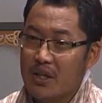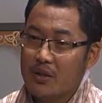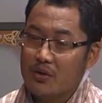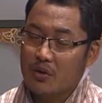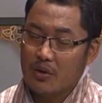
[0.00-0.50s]

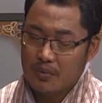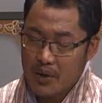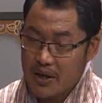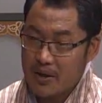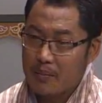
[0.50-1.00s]
So
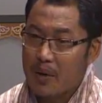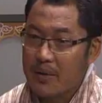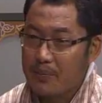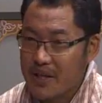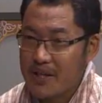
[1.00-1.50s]

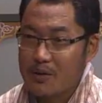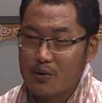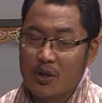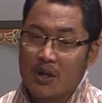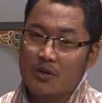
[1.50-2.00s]
my plea
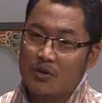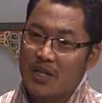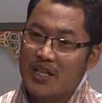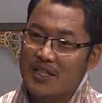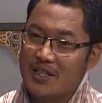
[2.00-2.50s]
to the
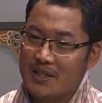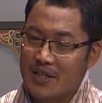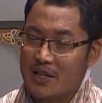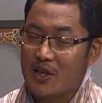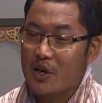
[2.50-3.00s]
society is
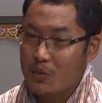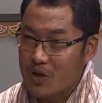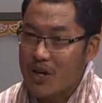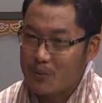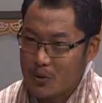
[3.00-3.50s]
that we
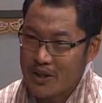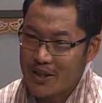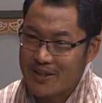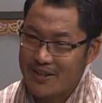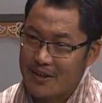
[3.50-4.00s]
come
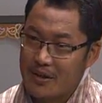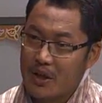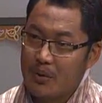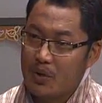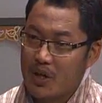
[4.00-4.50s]
together.
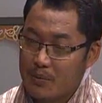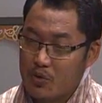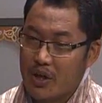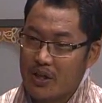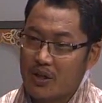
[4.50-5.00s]
We come
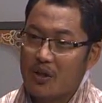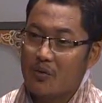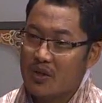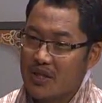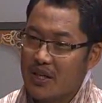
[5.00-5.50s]
together
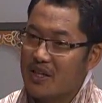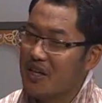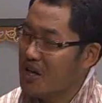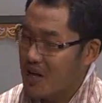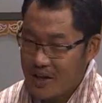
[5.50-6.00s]
once again.
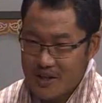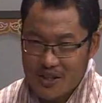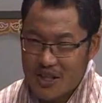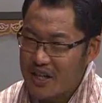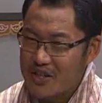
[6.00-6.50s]
And
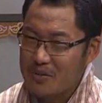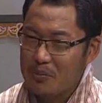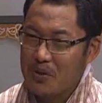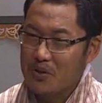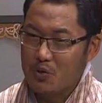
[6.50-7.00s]
election,
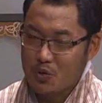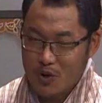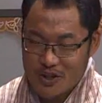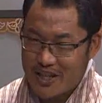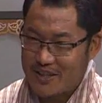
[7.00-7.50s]
please do
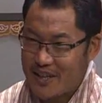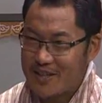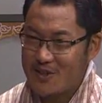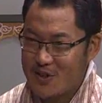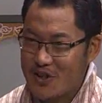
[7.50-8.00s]
not take
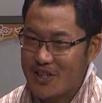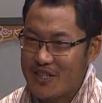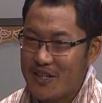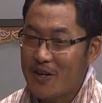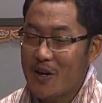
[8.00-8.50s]
that
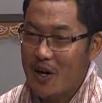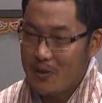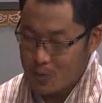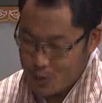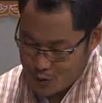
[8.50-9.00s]
seriously.
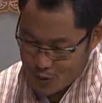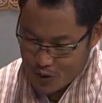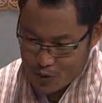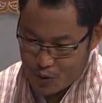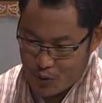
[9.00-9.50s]
Of course,
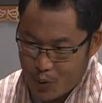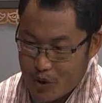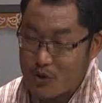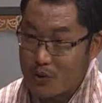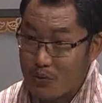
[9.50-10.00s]

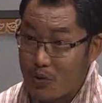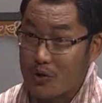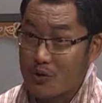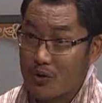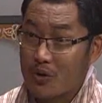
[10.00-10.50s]
one should
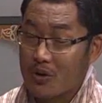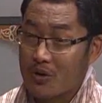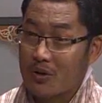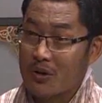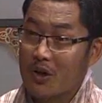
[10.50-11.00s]
vote
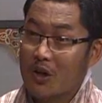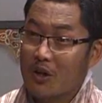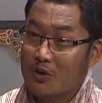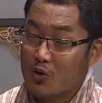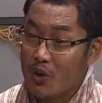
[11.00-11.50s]

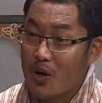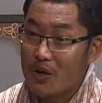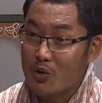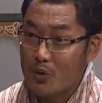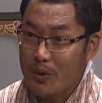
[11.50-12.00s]
to the
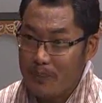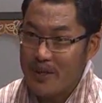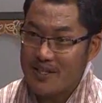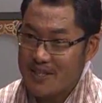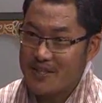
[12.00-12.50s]
one who will
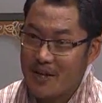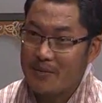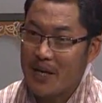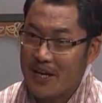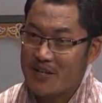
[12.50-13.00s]
best
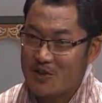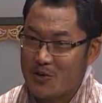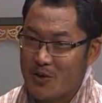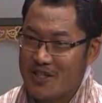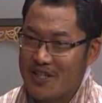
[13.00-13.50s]
serve their
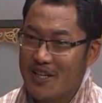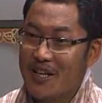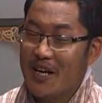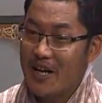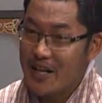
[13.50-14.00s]
constituency
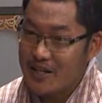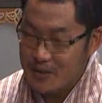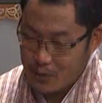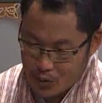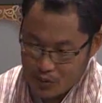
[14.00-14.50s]
and
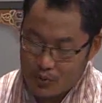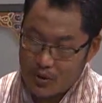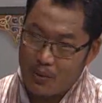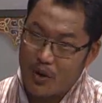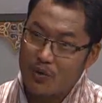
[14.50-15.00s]

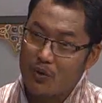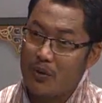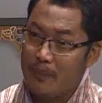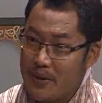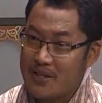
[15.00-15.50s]
the one who
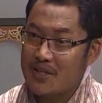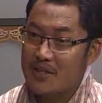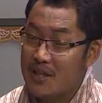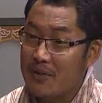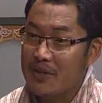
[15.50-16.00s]
will best
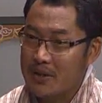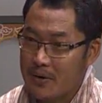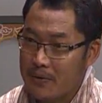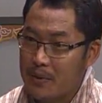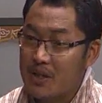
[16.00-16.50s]
serve as a
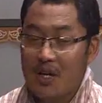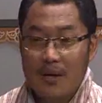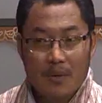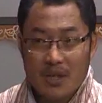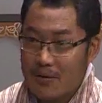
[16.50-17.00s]
government.
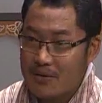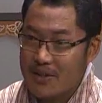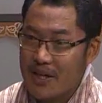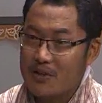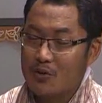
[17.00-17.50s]
But after
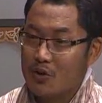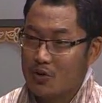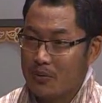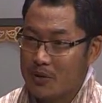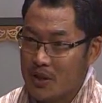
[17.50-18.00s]
that, your
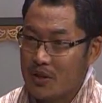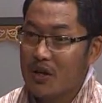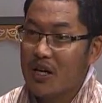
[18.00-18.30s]
job is done.